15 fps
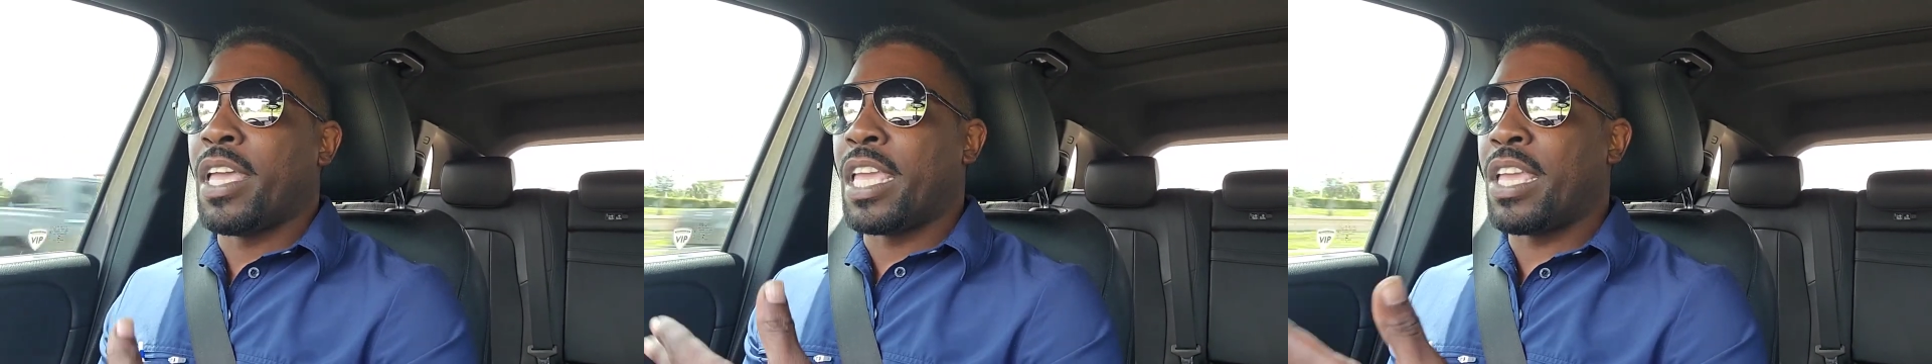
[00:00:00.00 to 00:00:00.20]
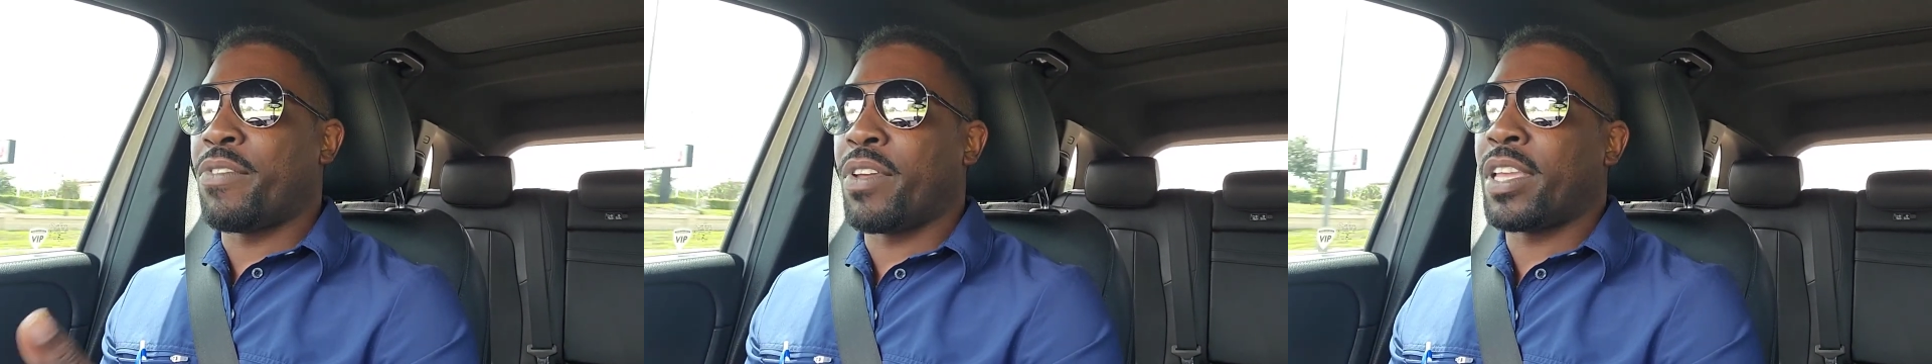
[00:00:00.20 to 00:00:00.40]

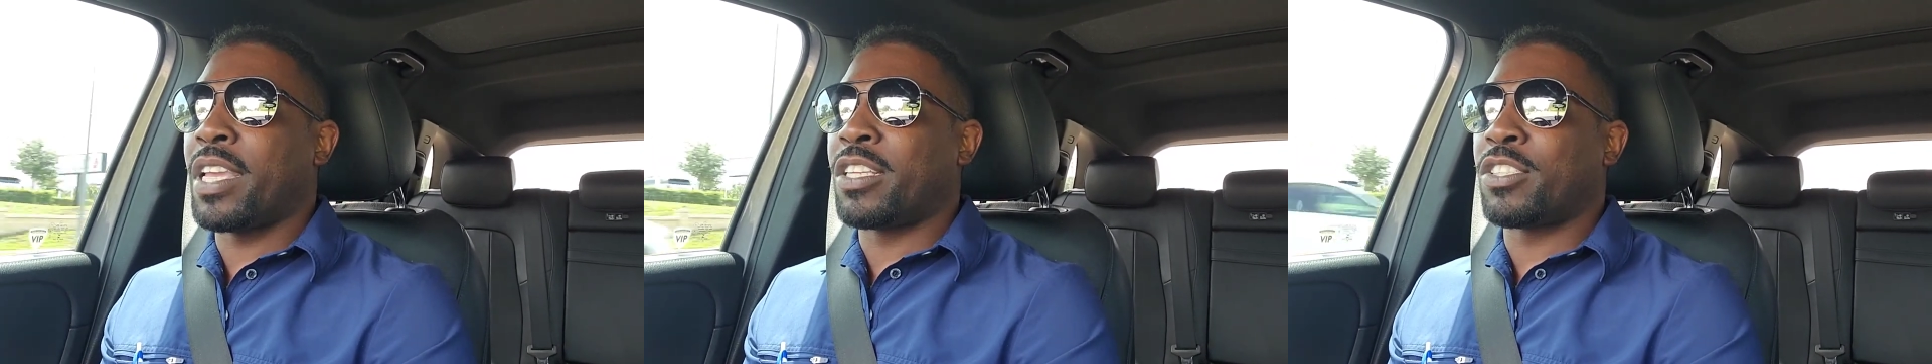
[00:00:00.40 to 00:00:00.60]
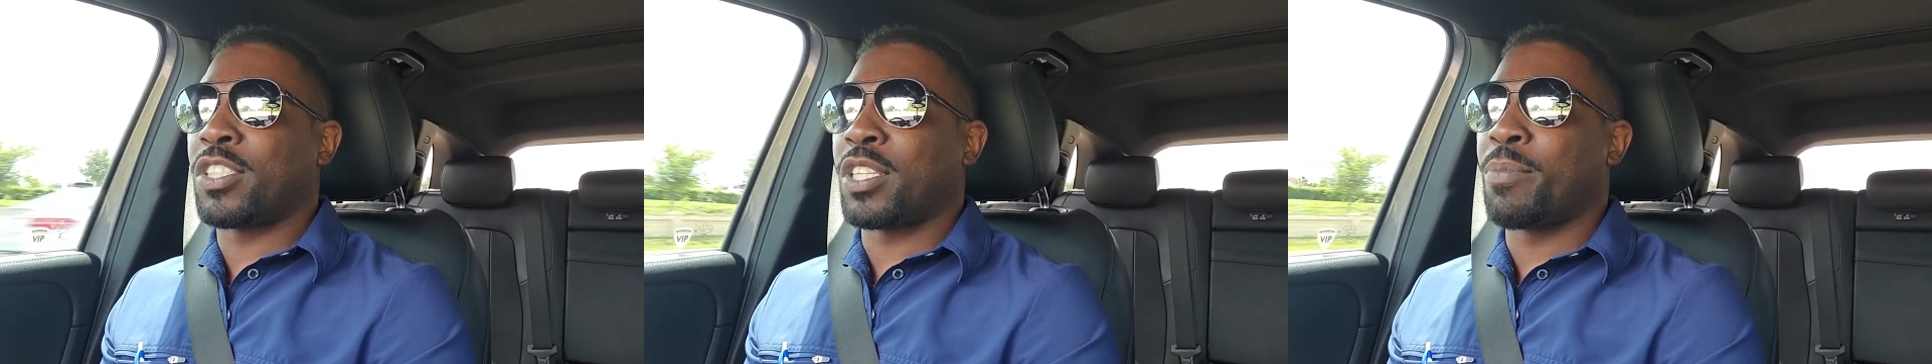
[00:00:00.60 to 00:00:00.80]
even
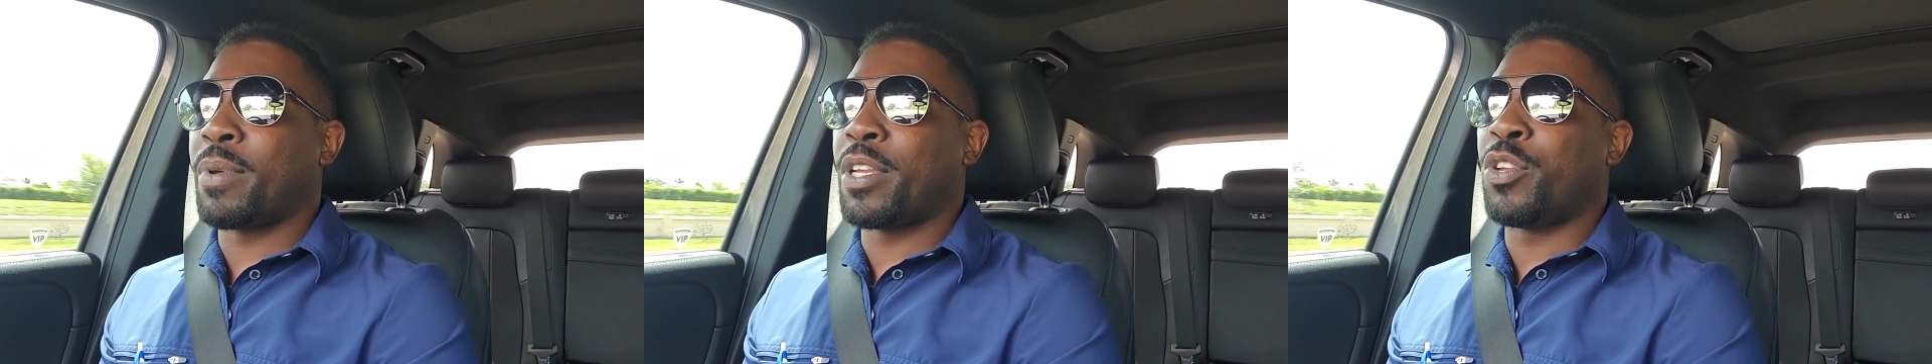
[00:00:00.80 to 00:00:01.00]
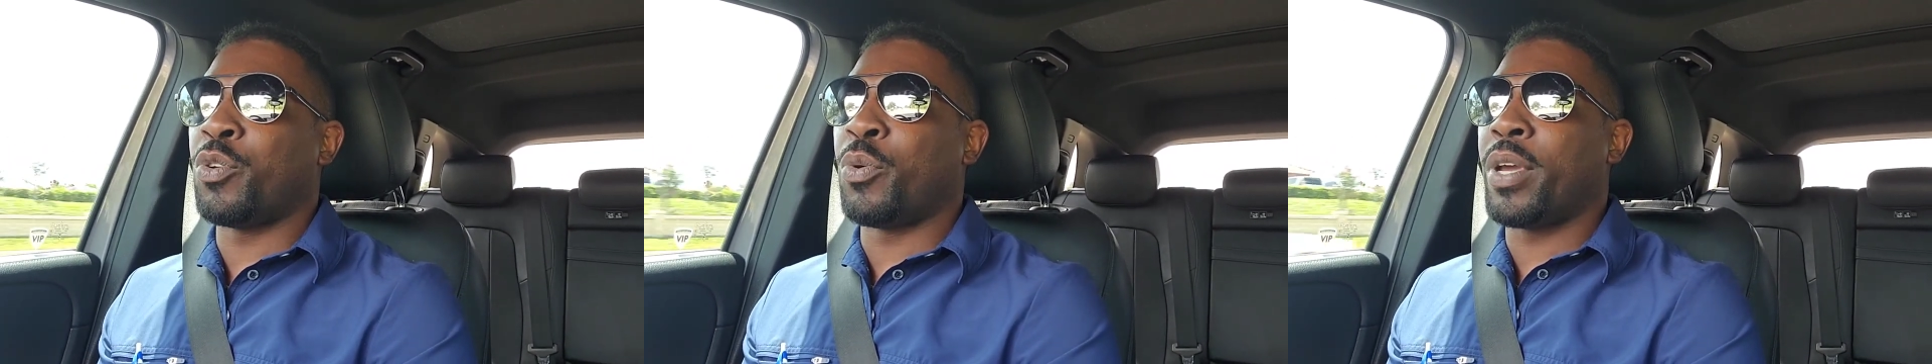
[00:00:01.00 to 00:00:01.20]
get you some
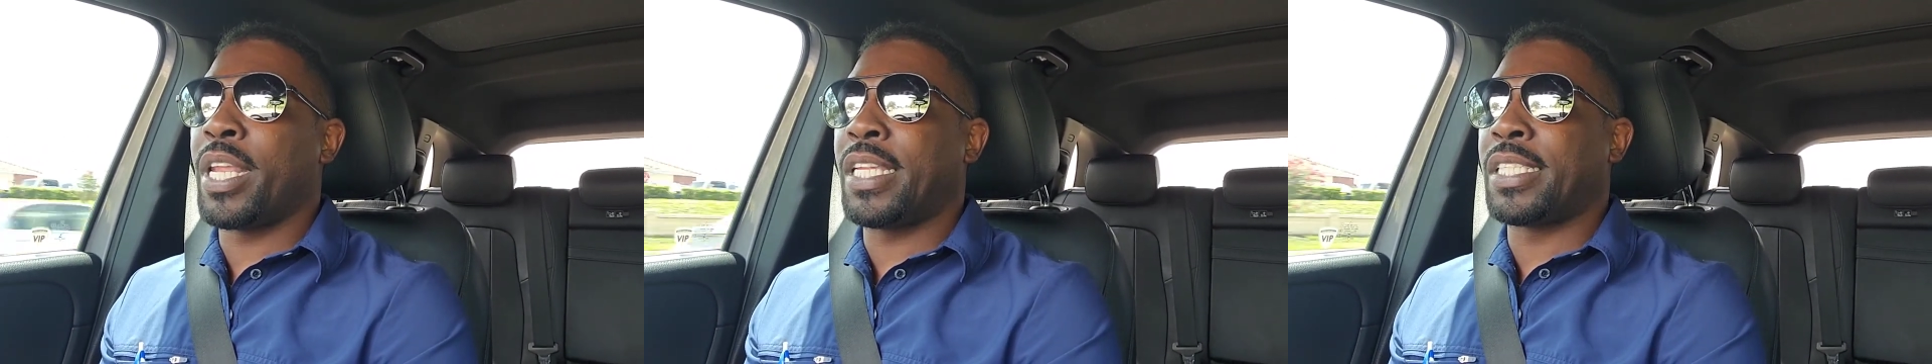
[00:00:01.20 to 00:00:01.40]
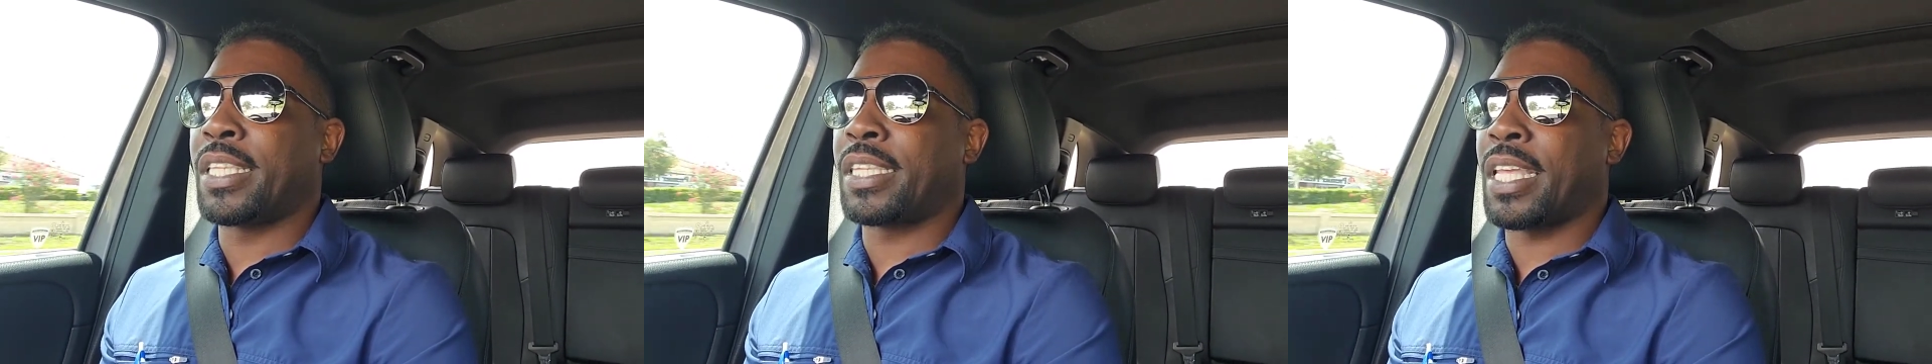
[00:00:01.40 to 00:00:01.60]

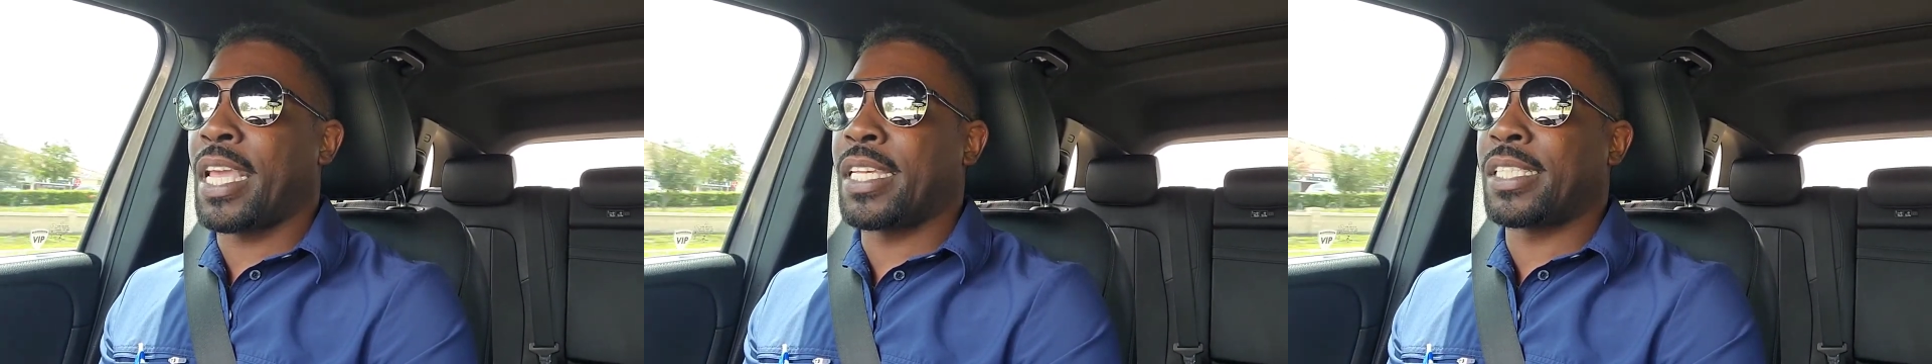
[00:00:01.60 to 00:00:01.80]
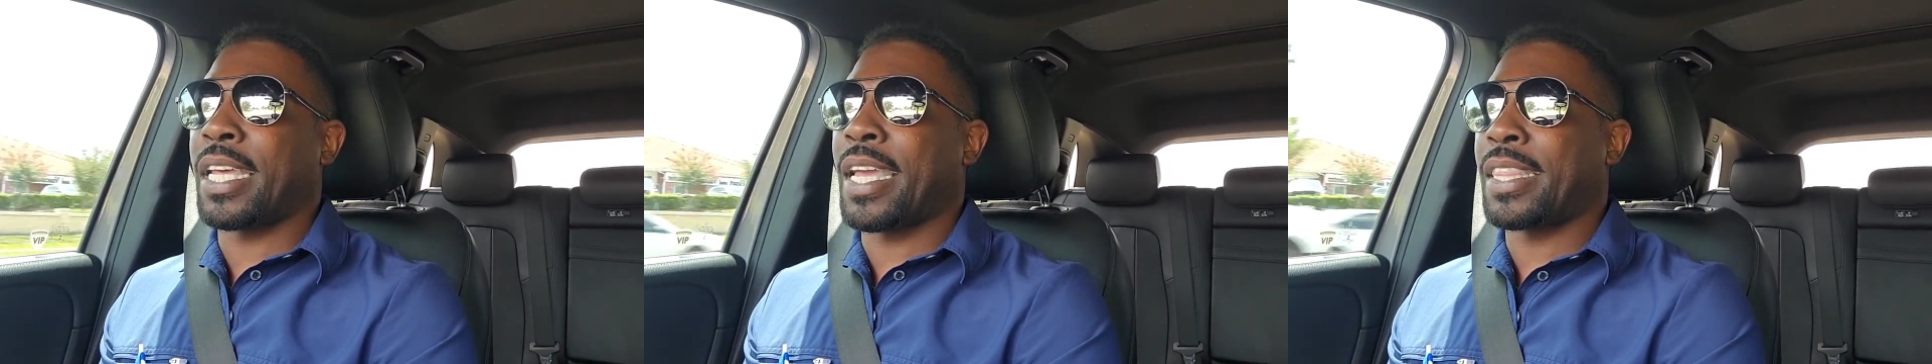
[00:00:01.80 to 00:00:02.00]
annuities and
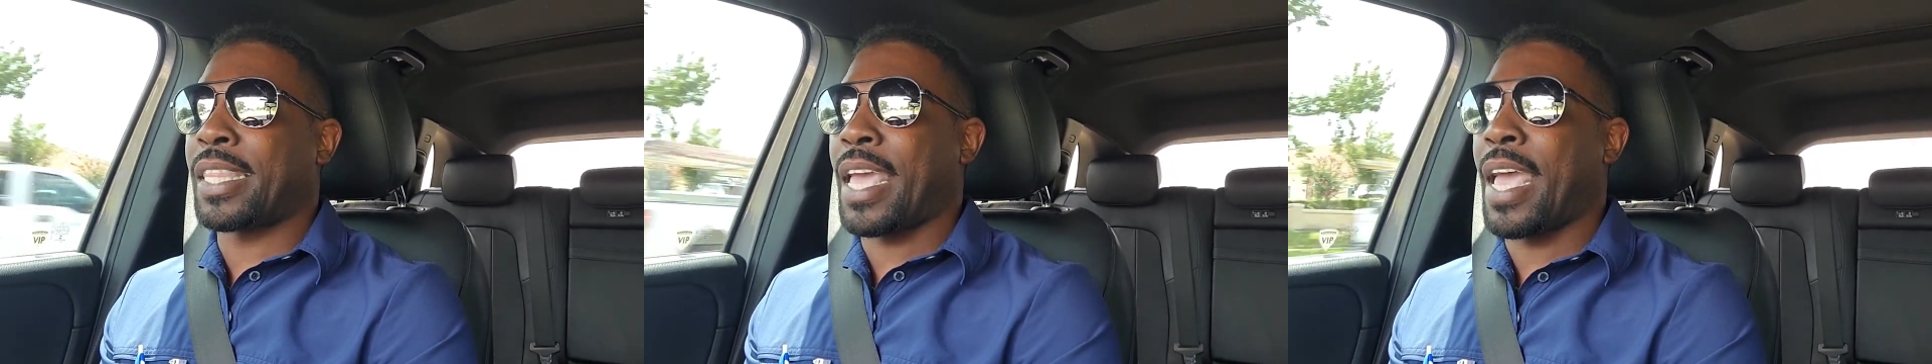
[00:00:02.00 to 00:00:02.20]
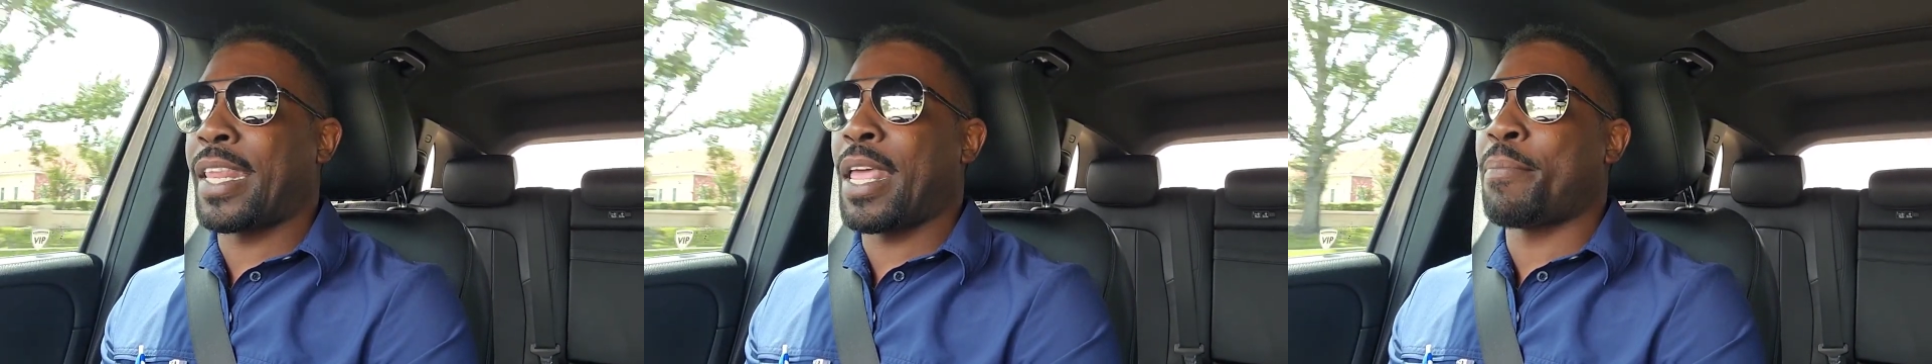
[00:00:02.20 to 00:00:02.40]
things like that